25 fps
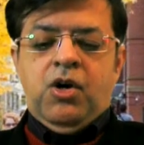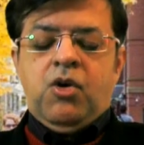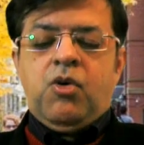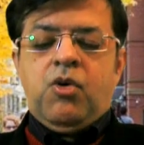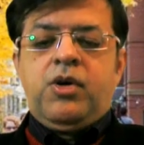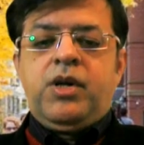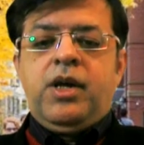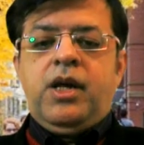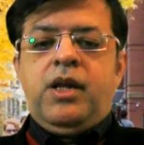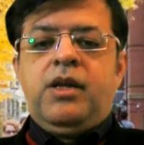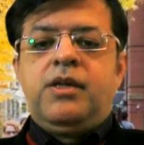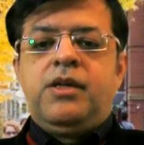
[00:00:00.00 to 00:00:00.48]

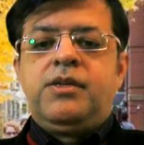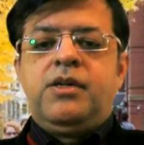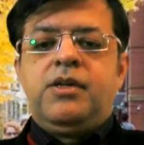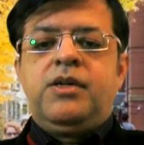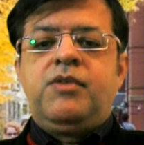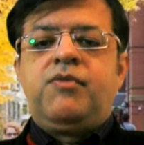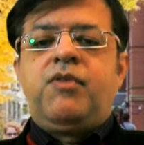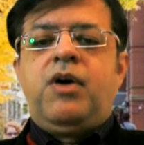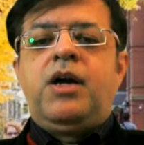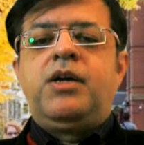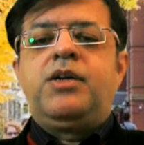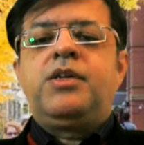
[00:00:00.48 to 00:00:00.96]
Okay, another
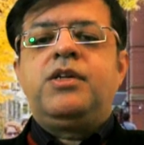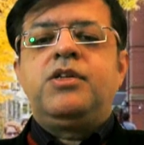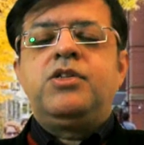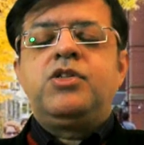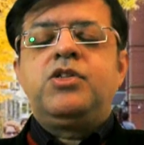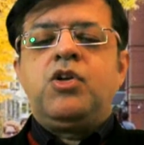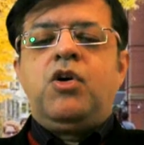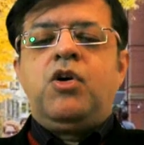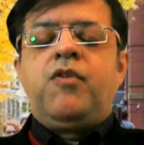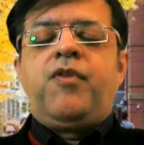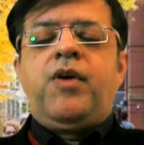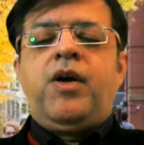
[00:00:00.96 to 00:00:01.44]

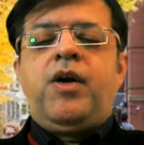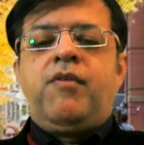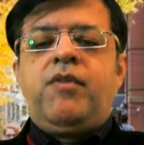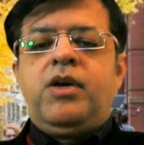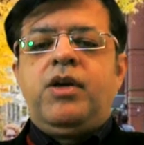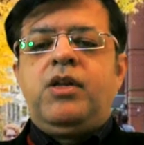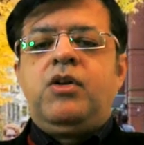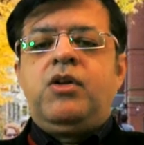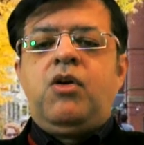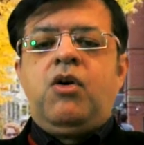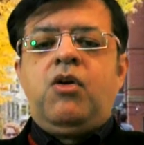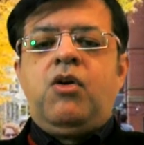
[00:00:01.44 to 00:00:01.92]
advantage of
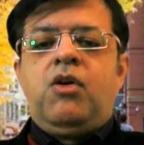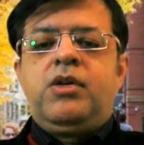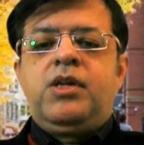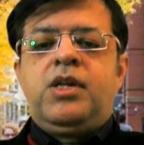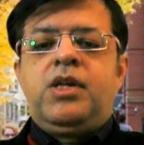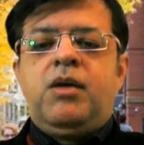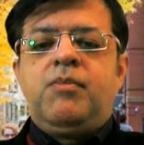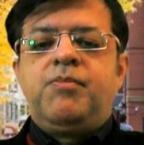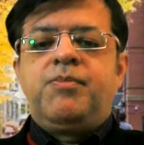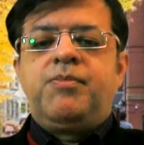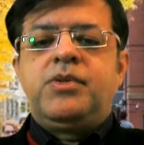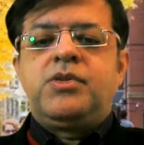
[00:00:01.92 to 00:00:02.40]
having an
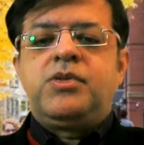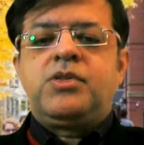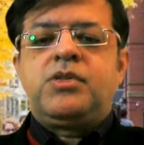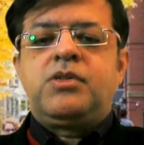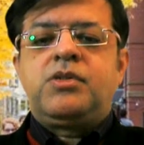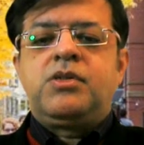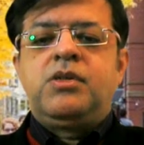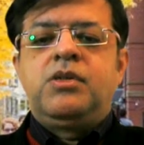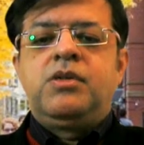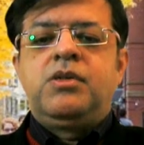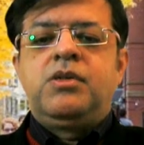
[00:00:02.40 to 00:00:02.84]
on-campus